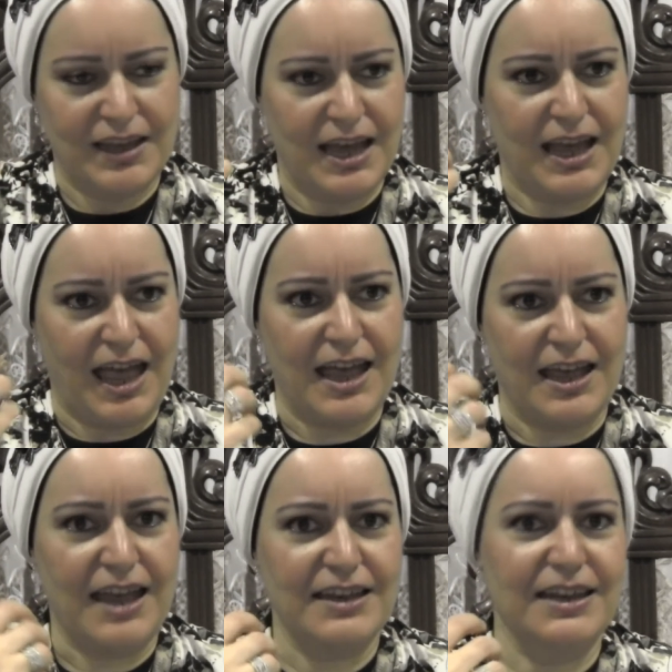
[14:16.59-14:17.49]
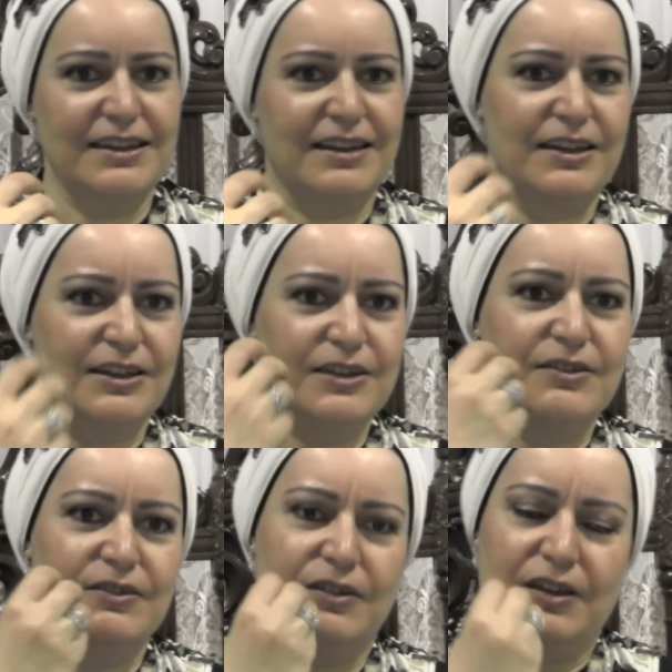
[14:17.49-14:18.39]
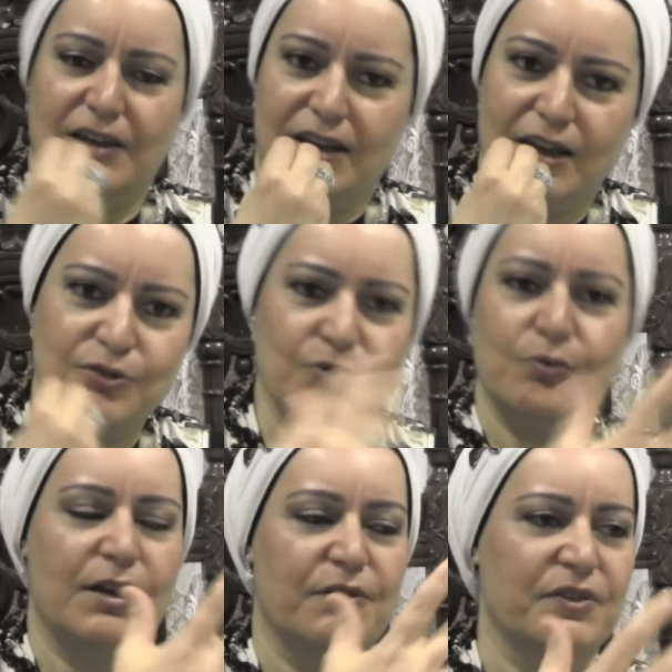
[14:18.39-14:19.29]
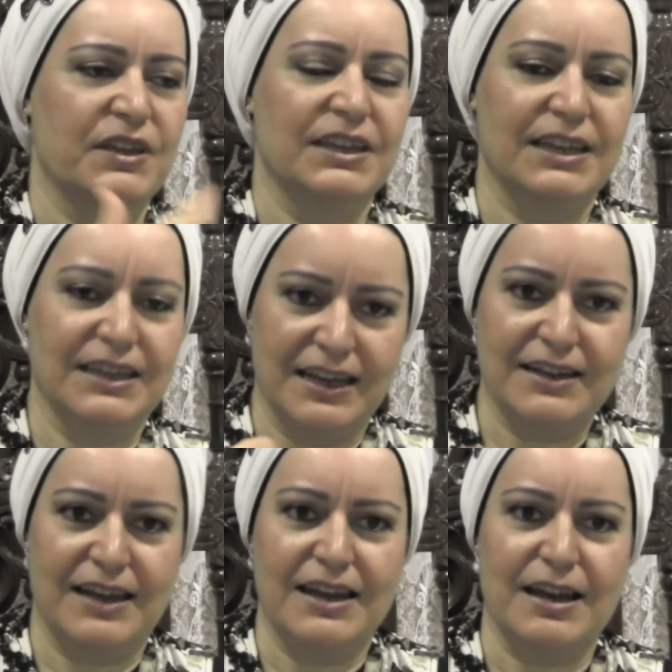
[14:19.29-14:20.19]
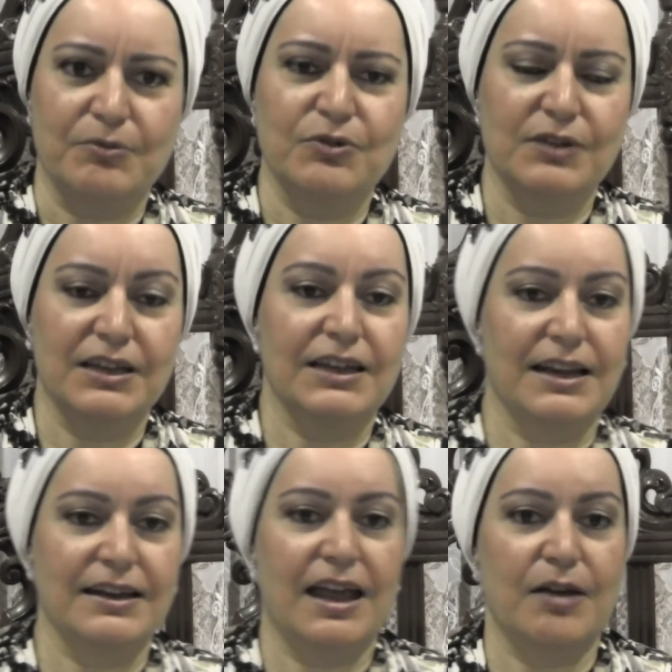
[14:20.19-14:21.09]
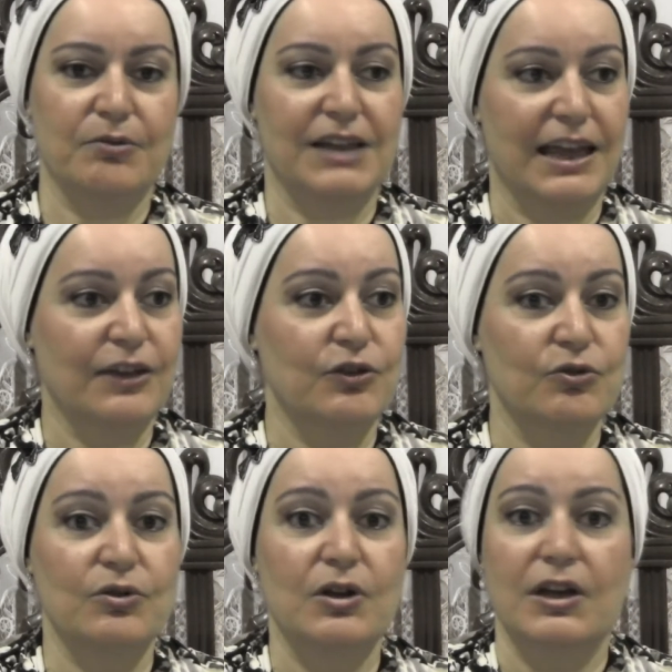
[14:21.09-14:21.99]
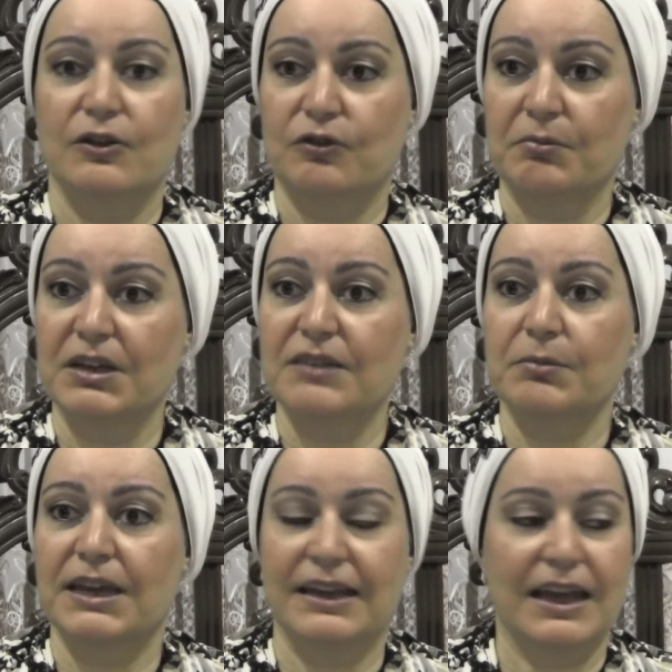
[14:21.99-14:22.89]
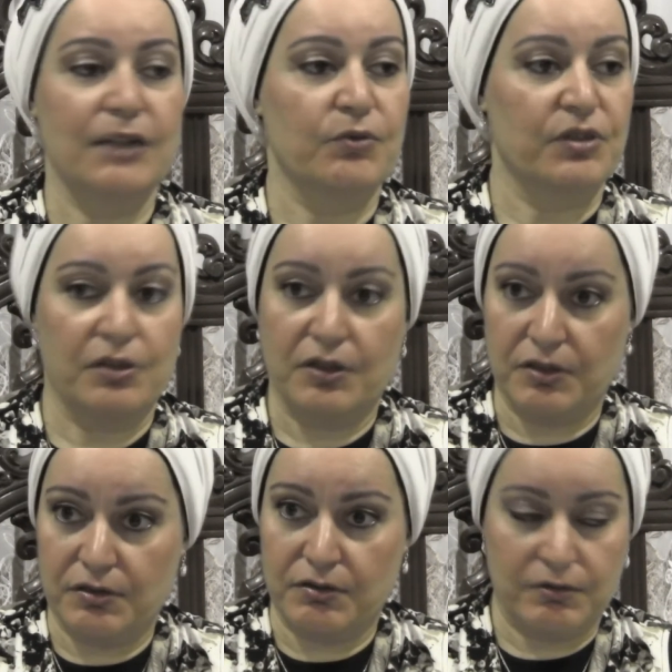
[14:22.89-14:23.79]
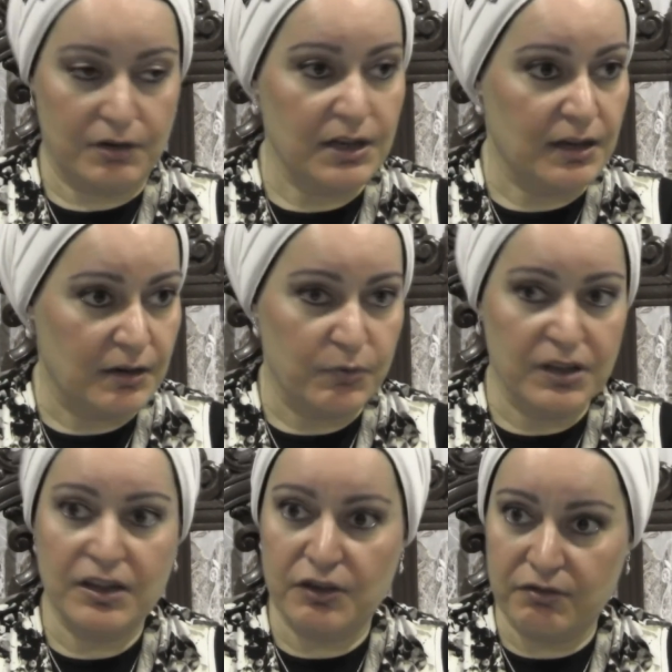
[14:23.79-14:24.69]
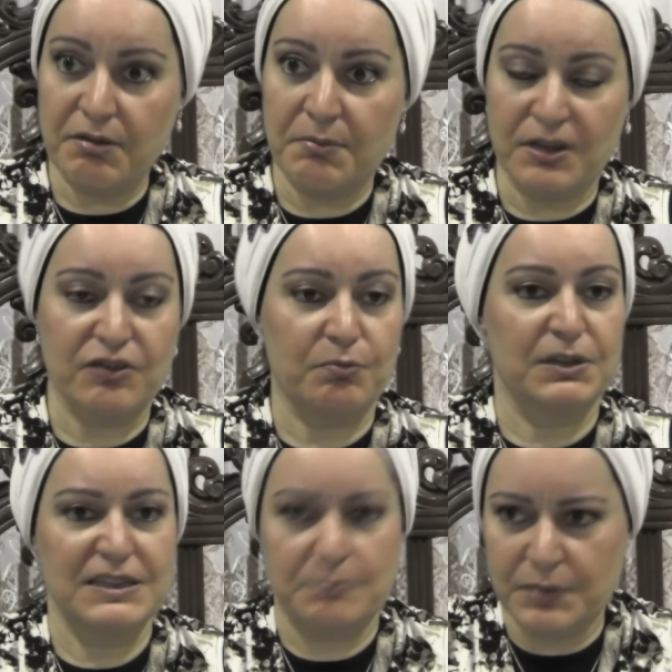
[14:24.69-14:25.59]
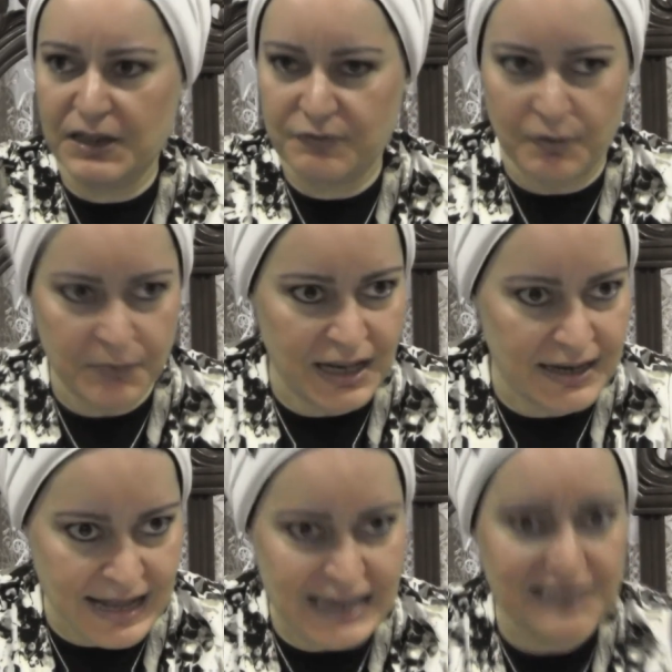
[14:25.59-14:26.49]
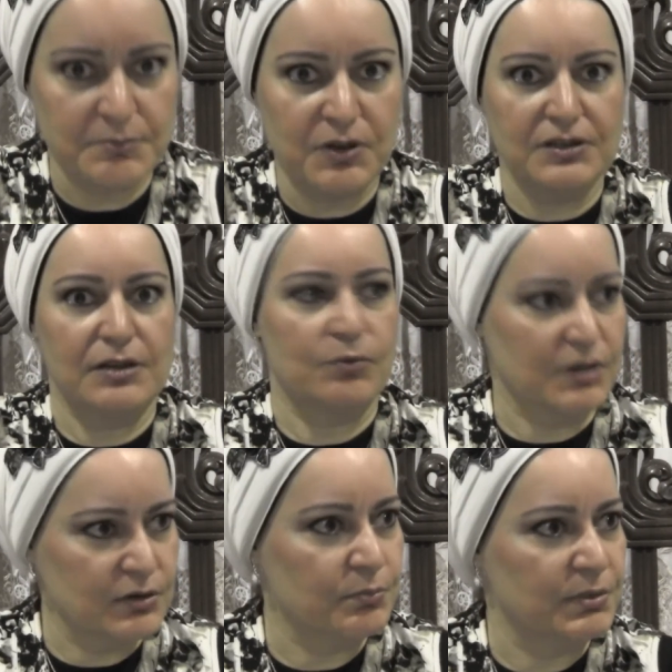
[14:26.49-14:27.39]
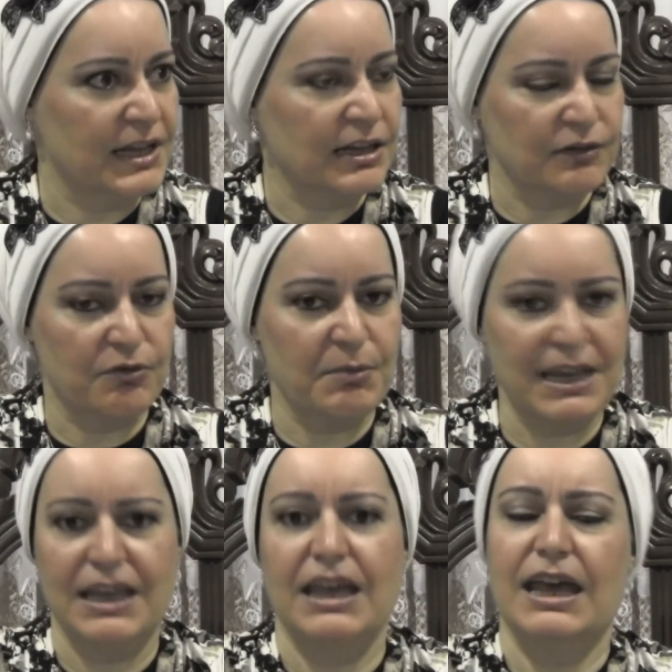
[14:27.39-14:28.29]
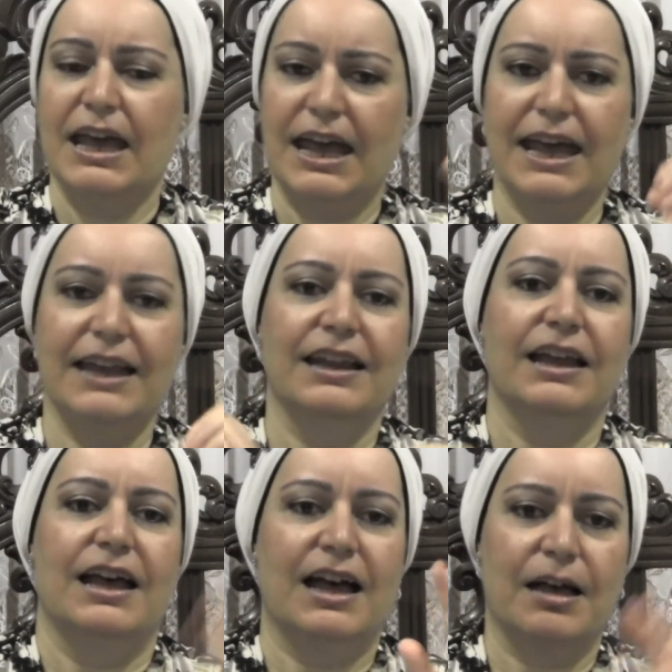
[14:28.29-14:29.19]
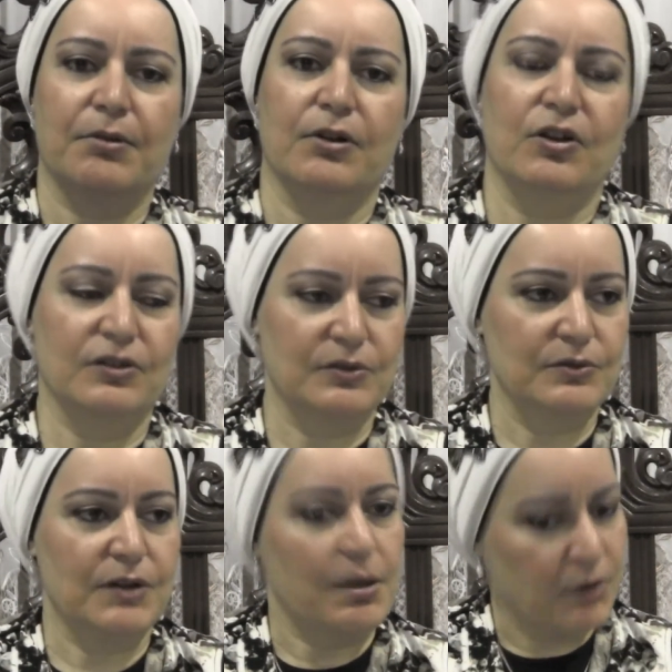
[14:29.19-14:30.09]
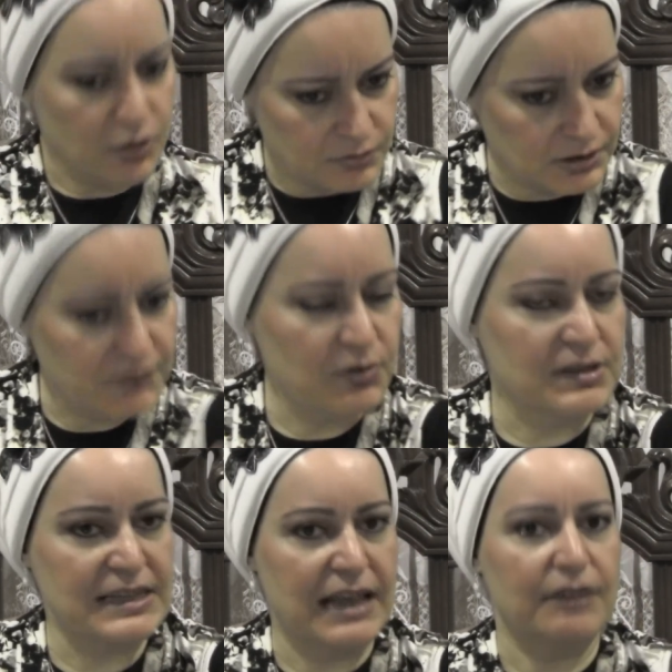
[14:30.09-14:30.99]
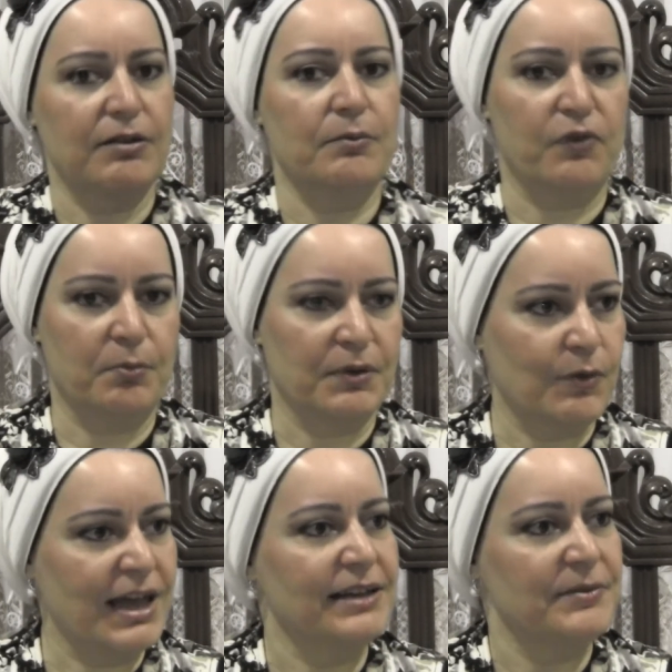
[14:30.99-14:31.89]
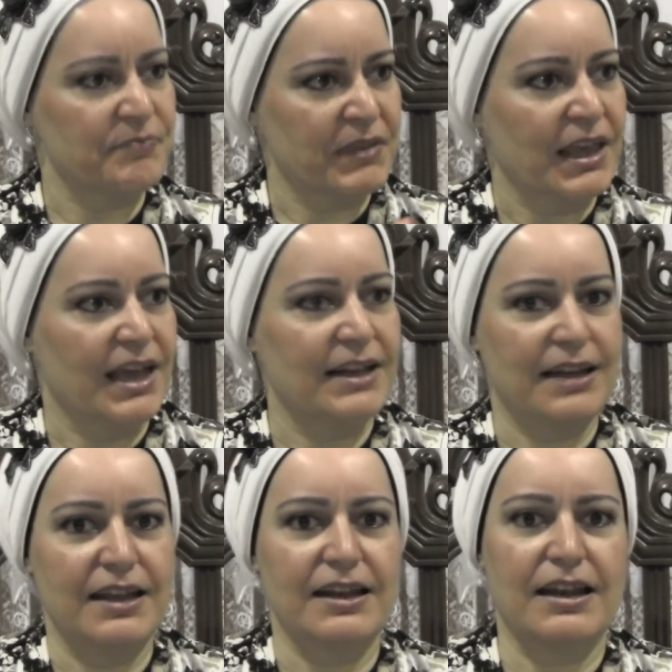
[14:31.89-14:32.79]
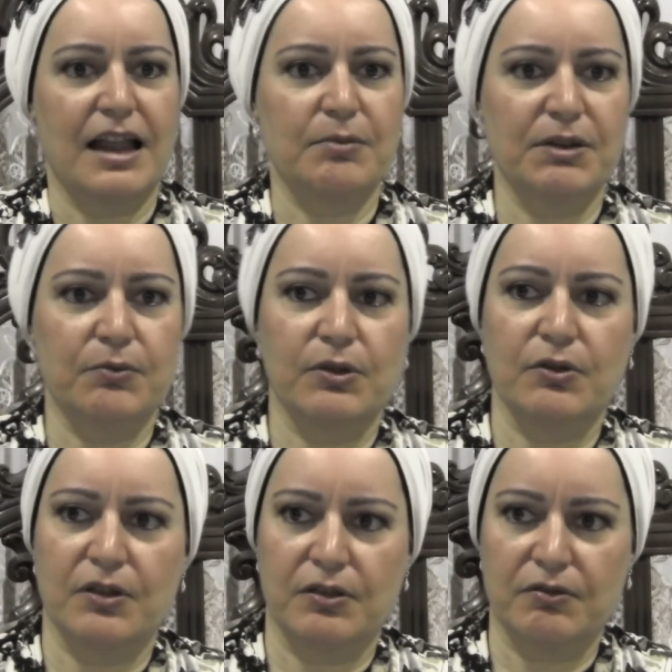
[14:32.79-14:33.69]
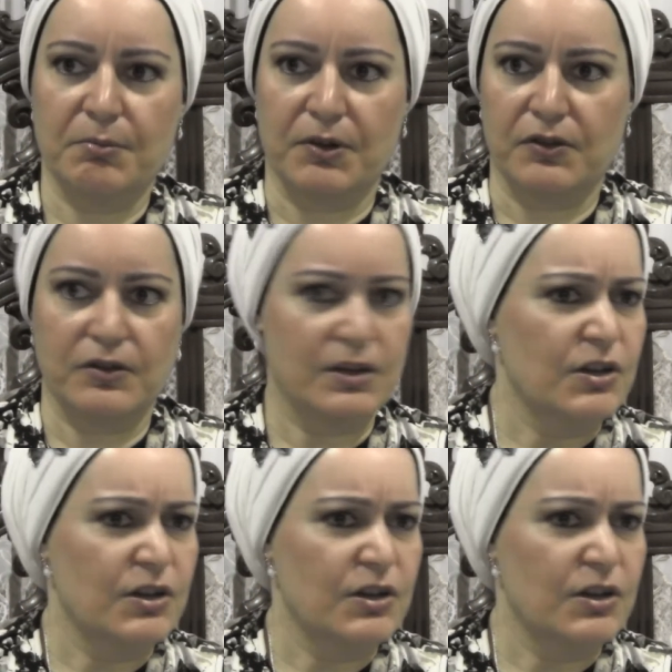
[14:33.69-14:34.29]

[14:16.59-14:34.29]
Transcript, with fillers: I, I need i need a new way of thinking and and i'm looking and i would like you to meet me again with in, within three months, please build for me a nice model what you're planning for me, and I'm going to I'm going to give you the salary for meanwhile, and and then I'll meet with you in three months.